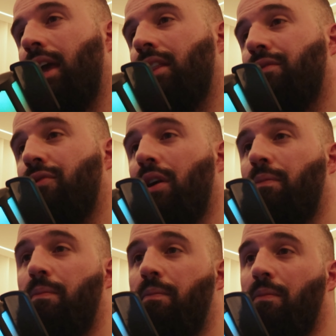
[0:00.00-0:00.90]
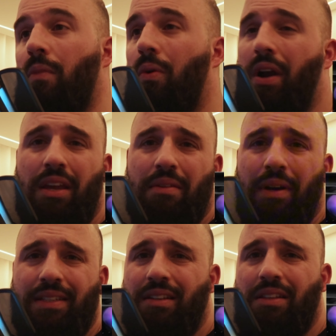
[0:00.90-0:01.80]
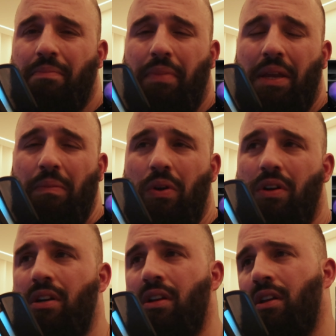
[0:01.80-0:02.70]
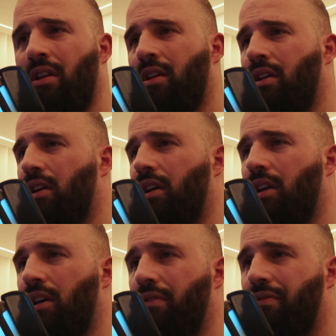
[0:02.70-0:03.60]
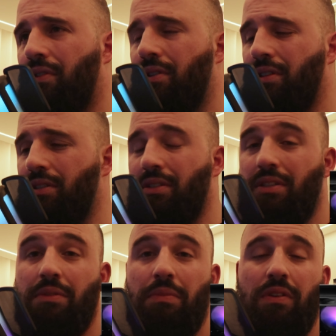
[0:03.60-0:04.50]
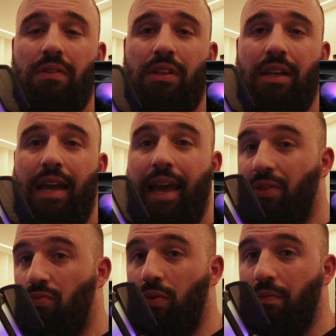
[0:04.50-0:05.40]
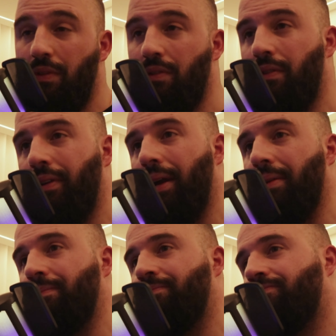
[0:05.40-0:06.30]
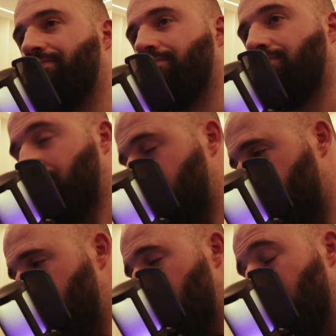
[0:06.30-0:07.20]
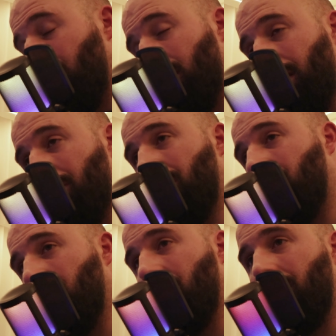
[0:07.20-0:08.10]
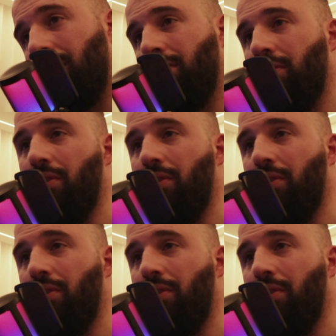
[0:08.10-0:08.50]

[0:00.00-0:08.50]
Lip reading: if you are okay, basically paying more for the thermal headroom, okay. Liquid cooler